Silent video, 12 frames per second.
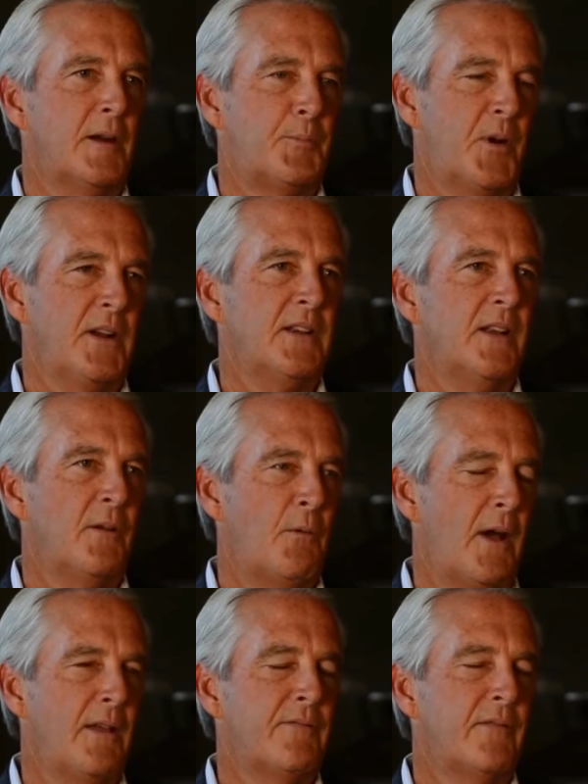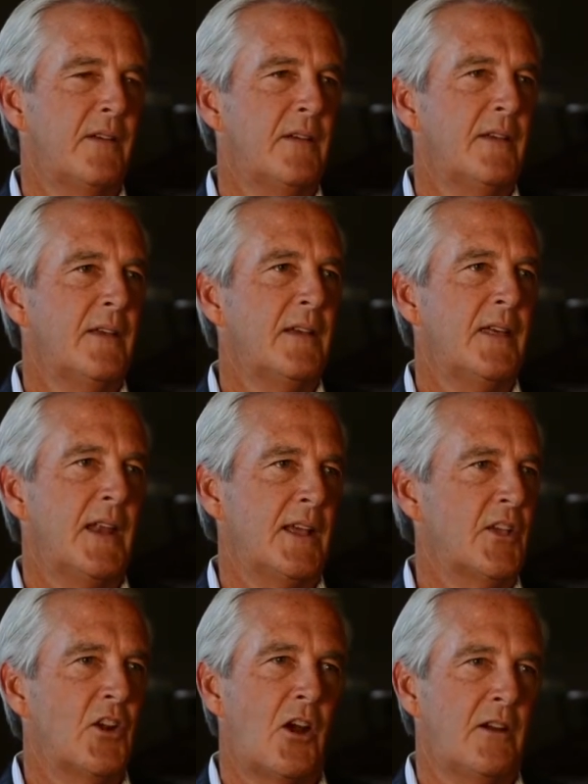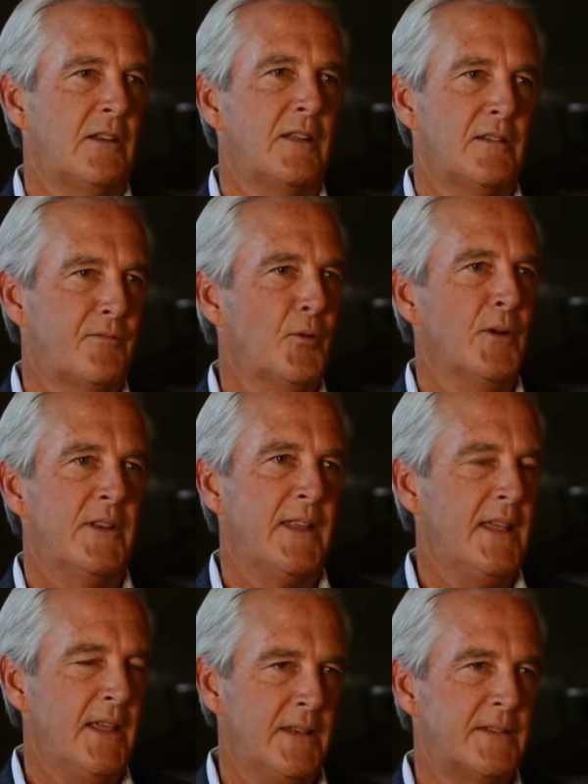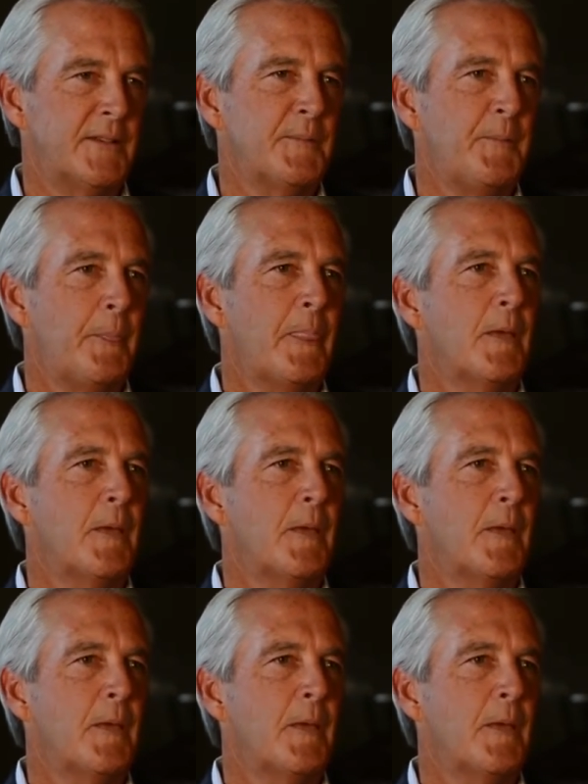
I had a pregnant wife, and I could hardly afford to eat.